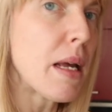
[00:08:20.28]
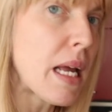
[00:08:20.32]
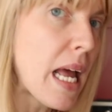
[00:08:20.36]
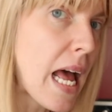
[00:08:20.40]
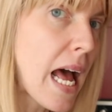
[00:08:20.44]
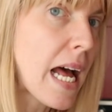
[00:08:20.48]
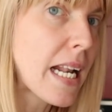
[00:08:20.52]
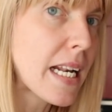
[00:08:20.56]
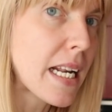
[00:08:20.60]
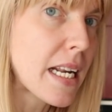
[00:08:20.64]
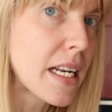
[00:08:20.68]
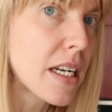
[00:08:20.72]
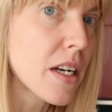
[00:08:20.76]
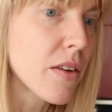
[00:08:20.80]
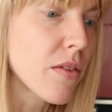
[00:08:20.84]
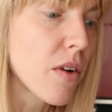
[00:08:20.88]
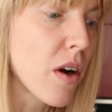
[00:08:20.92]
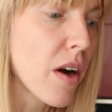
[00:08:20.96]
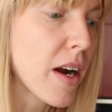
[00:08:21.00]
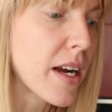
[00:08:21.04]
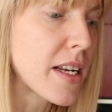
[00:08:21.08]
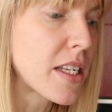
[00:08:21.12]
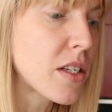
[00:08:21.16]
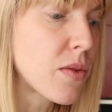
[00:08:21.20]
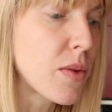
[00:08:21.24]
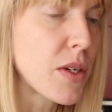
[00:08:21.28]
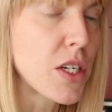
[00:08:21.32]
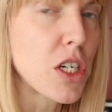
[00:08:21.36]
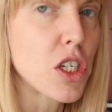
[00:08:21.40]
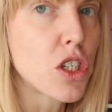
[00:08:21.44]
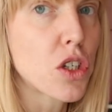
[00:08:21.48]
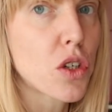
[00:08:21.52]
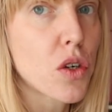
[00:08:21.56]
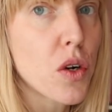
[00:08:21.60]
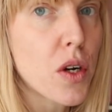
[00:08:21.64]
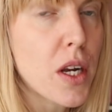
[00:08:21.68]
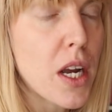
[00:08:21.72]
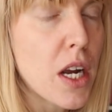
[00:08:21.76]
Add in the rice, which
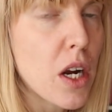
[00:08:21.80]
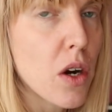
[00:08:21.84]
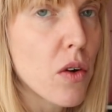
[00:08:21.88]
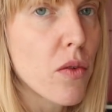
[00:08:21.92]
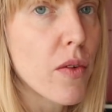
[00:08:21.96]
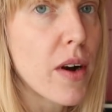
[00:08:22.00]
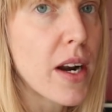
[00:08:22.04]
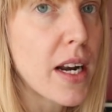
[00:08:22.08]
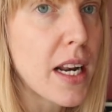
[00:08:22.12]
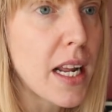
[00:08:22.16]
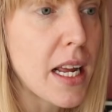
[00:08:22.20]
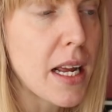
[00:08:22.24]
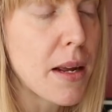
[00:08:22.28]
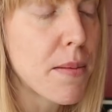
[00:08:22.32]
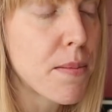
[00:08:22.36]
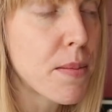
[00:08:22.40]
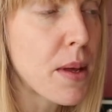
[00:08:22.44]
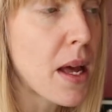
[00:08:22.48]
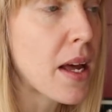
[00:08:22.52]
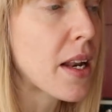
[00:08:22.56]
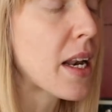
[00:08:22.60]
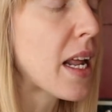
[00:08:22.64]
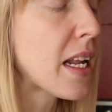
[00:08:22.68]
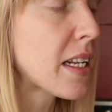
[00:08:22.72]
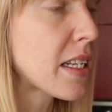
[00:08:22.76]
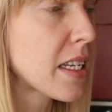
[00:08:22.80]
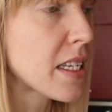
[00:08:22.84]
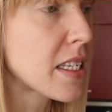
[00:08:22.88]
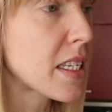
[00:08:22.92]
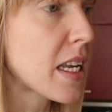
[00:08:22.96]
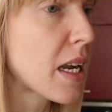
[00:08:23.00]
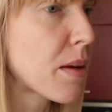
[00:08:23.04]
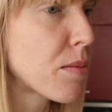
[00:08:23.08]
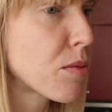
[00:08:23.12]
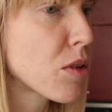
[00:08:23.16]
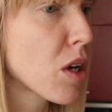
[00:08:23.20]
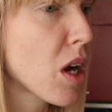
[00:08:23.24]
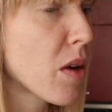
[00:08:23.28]
is cooking already. And at the
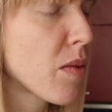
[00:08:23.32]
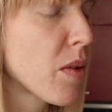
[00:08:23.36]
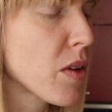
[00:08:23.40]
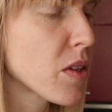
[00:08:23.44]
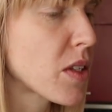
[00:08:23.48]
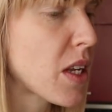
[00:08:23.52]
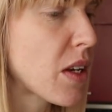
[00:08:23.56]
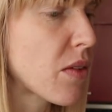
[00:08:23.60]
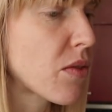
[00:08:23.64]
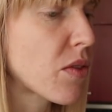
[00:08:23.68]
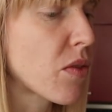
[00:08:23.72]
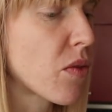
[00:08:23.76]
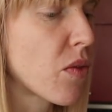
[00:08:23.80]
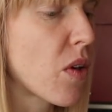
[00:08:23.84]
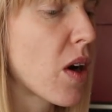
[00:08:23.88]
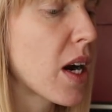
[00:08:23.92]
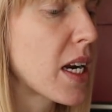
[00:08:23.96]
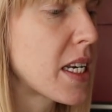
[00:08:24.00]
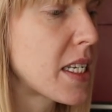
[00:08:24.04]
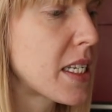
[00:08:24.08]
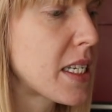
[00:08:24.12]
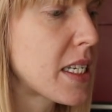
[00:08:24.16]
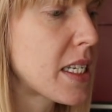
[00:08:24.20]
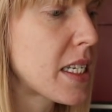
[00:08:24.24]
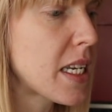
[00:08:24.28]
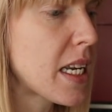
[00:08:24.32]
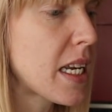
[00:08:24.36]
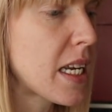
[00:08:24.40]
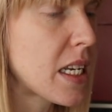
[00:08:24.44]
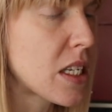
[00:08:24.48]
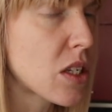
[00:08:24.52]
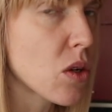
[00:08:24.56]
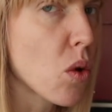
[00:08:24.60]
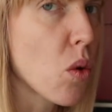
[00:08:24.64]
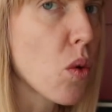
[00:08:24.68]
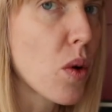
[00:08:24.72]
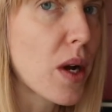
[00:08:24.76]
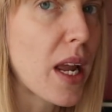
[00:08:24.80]
same time, while that rice
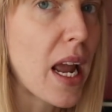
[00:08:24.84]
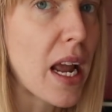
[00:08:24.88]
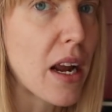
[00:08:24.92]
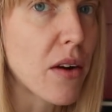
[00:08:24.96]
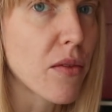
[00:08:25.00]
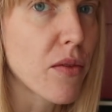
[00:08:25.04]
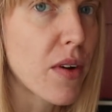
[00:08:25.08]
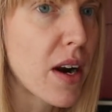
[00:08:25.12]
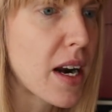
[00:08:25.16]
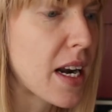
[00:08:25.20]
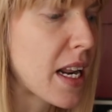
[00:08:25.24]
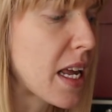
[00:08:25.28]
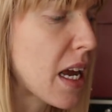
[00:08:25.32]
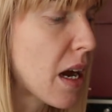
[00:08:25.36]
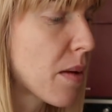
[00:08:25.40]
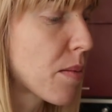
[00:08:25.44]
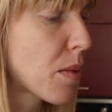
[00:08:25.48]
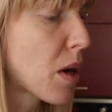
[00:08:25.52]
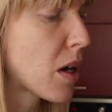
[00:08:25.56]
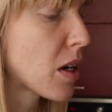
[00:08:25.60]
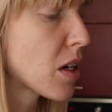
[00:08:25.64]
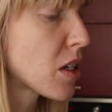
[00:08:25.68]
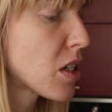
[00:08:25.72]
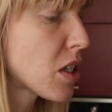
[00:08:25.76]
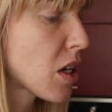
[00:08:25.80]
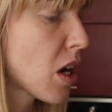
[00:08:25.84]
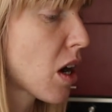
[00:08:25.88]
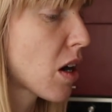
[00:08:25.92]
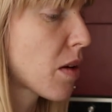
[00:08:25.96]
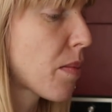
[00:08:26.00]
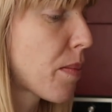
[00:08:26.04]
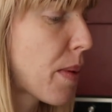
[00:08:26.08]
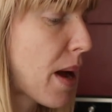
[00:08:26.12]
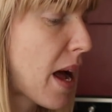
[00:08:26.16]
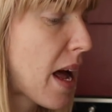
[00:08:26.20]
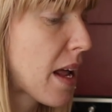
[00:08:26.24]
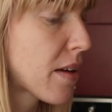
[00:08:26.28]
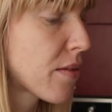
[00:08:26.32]
is all getting ready, I'm gonna
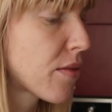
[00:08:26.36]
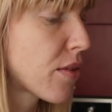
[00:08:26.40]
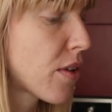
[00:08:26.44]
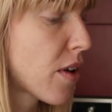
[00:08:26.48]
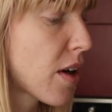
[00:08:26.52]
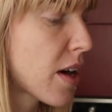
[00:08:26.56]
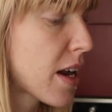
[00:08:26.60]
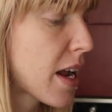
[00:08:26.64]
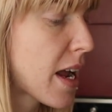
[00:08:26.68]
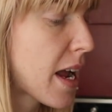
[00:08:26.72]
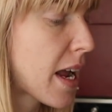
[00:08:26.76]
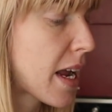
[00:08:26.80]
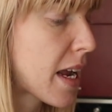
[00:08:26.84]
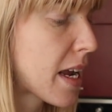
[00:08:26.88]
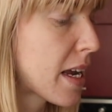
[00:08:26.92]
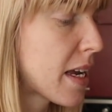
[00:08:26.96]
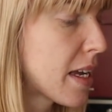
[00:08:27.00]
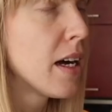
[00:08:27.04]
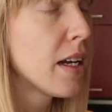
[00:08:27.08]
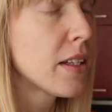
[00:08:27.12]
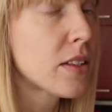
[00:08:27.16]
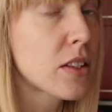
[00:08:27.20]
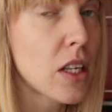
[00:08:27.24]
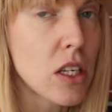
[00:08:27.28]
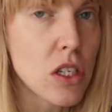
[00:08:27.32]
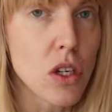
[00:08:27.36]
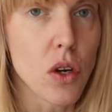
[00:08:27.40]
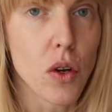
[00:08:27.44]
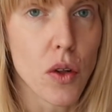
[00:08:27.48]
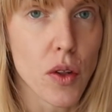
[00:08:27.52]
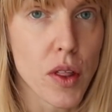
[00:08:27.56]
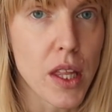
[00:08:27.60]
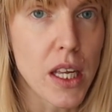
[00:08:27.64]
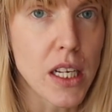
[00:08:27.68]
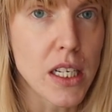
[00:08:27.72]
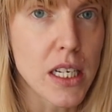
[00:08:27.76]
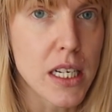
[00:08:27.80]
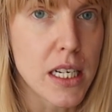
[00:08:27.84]
start pan frying. There's a lot
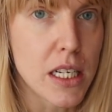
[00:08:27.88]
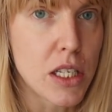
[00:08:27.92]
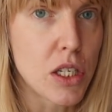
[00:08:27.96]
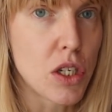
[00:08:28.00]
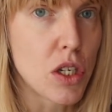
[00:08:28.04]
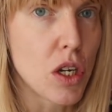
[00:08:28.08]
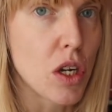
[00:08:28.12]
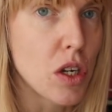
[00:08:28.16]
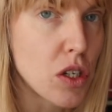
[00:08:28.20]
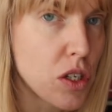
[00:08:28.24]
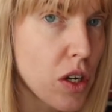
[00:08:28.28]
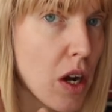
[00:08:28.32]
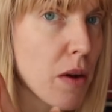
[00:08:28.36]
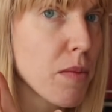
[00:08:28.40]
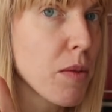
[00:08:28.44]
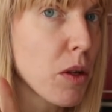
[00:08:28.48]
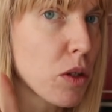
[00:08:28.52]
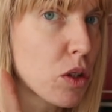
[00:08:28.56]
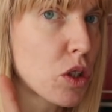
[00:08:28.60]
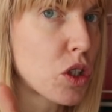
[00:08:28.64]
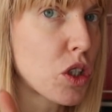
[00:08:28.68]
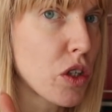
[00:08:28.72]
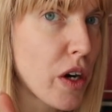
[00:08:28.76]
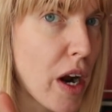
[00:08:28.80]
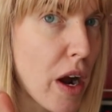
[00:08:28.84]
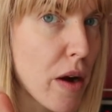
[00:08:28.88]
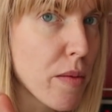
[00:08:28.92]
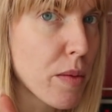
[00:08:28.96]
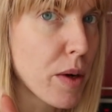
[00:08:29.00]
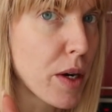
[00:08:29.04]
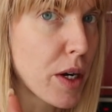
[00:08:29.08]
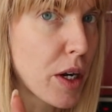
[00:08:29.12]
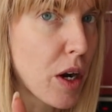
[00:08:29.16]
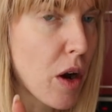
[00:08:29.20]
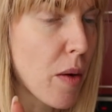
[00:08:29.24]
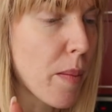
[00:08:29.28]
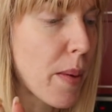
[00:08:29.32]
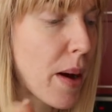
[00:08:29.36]
of things I need to do, so I'm not too sure how I'm
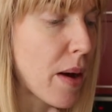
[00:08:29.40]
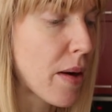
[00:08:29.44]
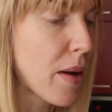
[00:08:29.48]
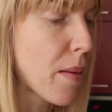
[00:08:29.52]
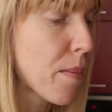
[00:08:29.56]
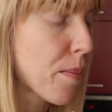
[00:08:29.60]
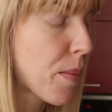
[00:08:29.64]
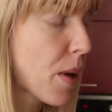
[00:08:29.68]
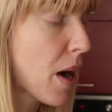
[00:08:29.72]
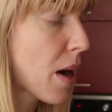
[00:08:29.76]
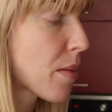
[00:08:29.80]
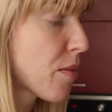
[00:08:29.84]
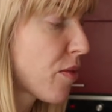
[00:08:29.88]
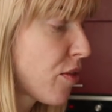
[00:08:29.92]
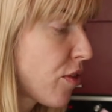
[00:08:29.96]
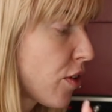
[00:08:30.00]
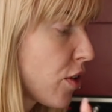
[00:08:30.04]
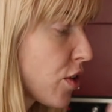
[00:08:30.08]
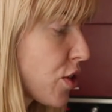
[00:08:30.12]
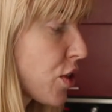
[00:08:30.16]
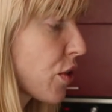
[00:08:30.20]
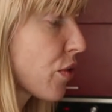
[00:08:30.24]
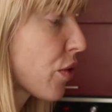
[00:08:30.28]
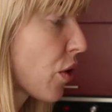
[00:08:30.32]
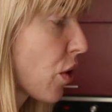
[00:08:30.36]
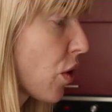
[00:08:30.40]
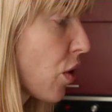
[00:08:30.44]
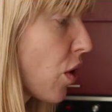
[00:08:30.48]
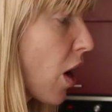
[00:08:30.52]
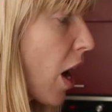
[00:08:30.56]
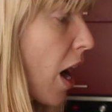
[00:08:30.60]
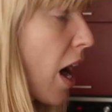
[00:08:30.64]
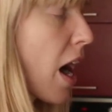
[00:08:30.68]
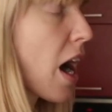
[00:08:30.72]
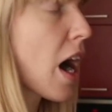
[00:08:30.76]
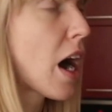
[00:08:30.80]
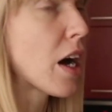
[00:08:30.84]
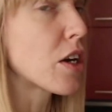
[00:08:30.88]
gonna go about it. But first of
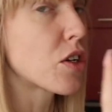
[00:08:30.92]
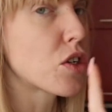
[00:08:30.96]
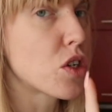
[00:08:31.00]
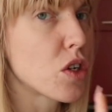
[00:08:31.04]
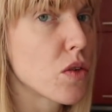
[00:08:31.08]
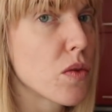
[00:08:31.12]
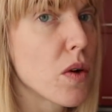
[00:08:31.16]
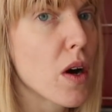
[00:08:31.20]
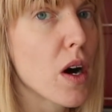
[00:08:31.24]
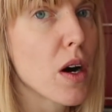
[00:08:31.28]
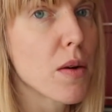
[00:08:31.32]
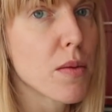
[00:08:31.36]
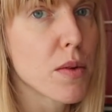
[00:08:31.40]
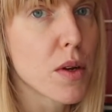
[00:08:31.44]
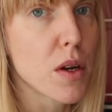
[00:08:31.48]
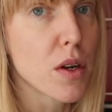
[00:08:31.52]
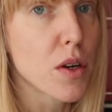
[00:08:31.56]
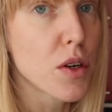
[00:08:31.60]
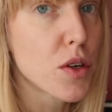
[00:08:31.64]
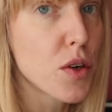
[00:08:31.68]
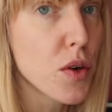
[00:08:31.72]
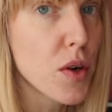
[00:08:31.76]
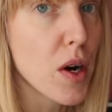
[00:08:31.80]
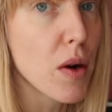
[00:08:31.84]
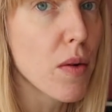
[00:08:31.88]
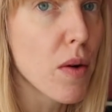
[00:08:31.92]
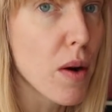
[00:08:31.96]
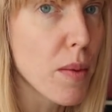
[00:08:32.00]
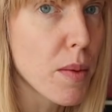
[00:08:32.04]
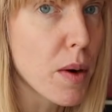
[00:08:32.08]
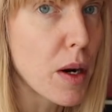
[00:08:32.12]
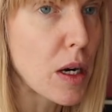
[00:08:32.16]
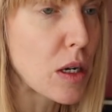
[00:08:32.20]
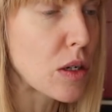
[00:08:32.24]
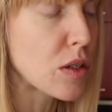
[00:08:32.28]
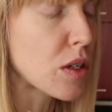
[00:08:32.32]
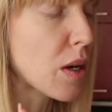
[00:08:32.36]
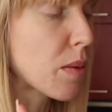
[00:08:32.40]
all, I do know what I'm
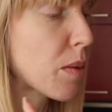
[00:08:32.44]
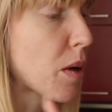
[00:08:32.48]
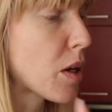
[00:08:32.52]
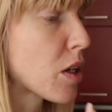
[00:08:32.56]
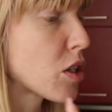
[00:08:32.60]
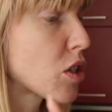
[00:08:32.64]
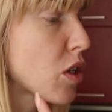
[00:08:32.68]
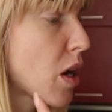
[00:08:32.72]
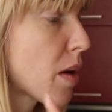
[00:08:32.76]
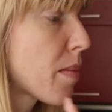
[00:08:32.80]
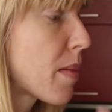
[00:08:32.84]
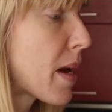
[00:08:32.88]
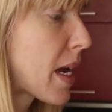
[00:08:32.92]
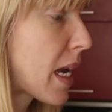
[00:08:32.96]
gonna do. I'm gonna start